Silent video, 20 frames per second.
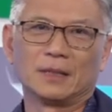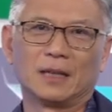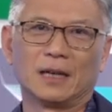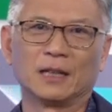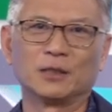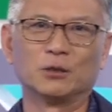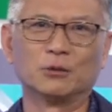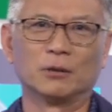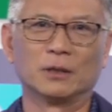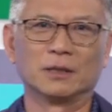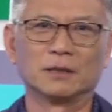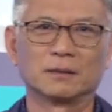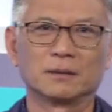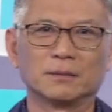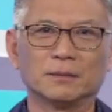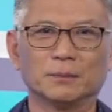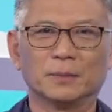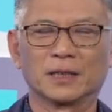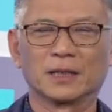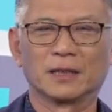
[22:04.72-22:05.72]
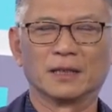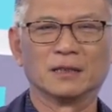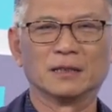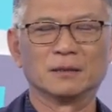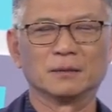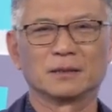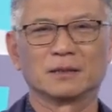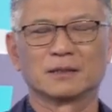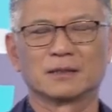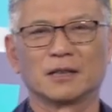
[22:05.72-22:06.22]
I don't want to make
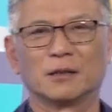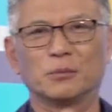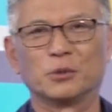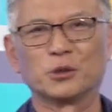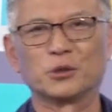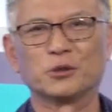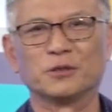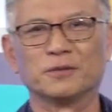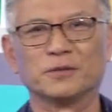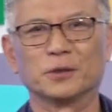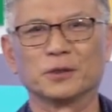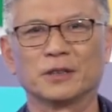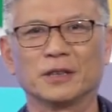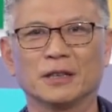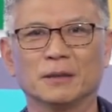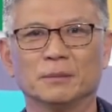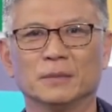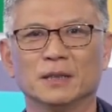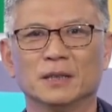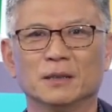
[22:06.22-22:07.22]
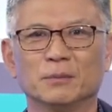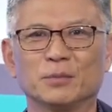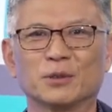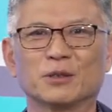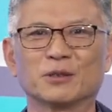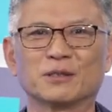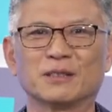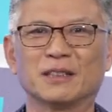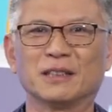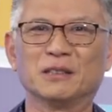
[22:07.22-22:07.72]
any commercial for them
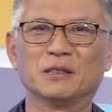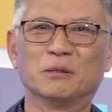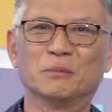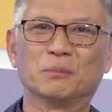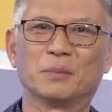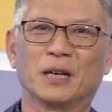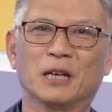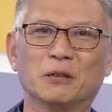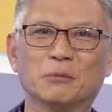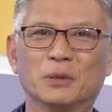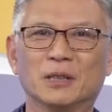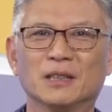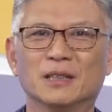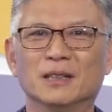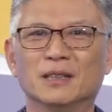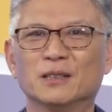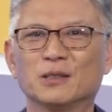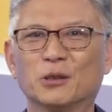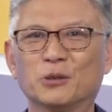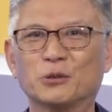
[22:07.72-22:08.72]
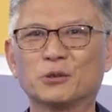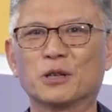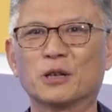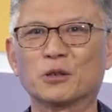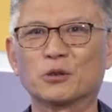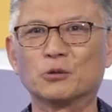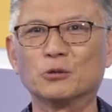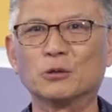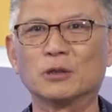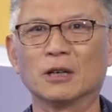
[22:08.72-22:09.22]
because they didn't pay me. So you
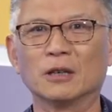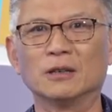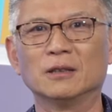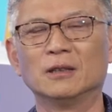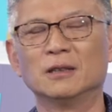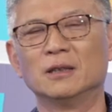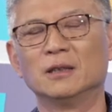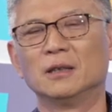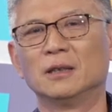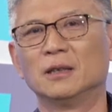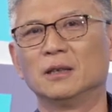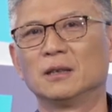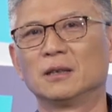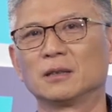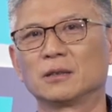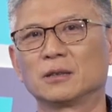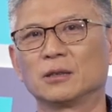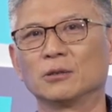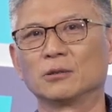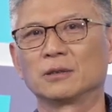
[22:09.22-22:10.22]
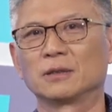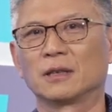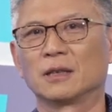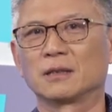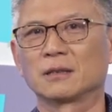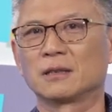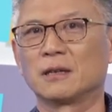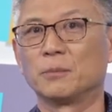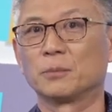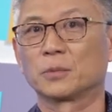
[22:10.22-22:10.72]
can Google. Those
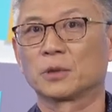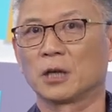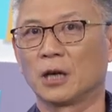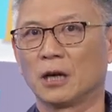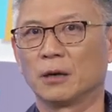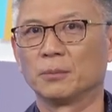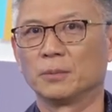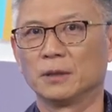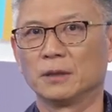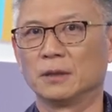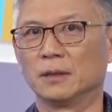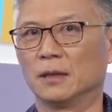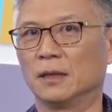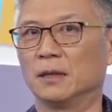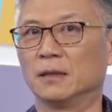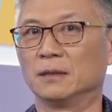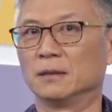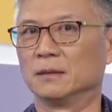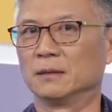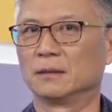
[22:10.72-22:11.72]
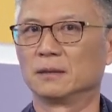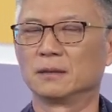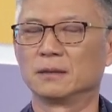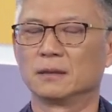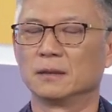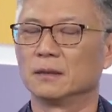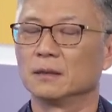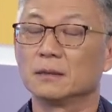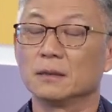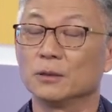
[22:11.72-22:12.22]
are some top. And
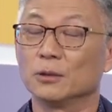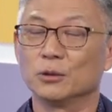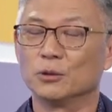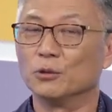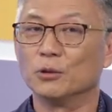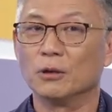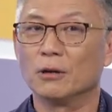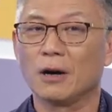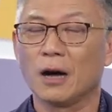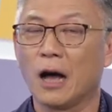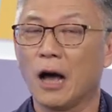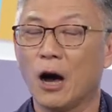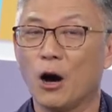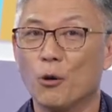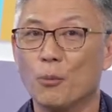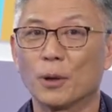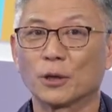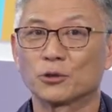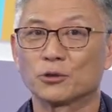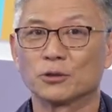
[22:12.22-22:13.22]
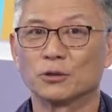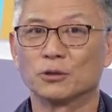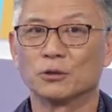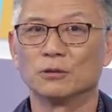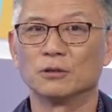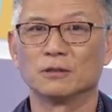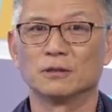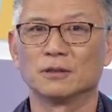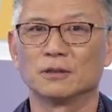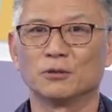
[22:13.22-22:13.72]
you know how much
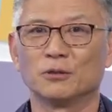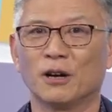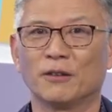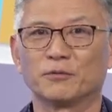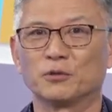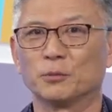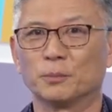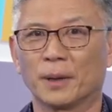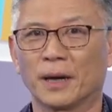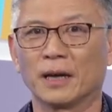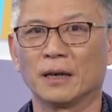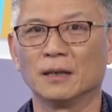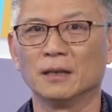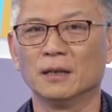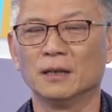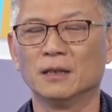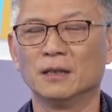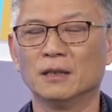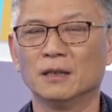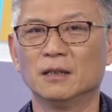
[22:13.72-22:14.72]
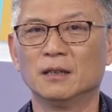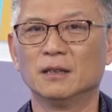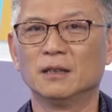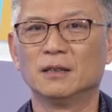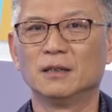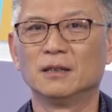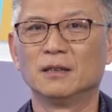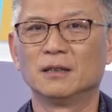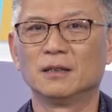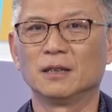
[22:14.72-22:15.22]
you, you have to pay
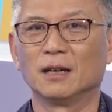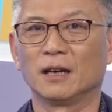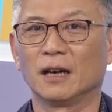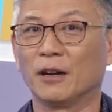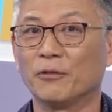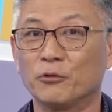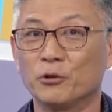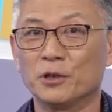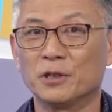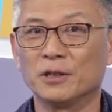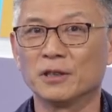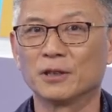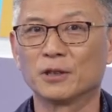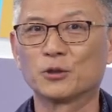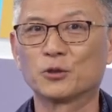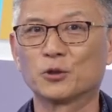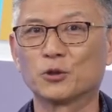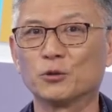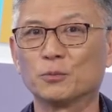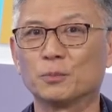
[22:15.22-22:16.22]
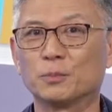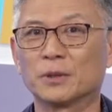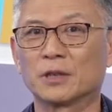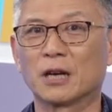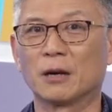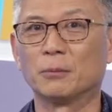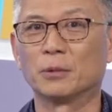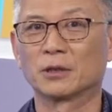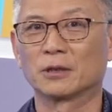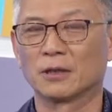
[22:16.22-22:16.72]
every year to
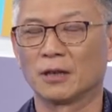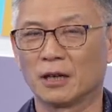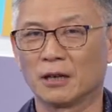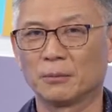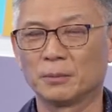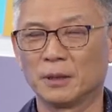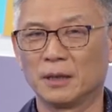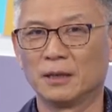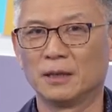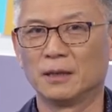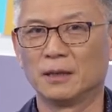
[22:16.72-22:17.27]
become a top?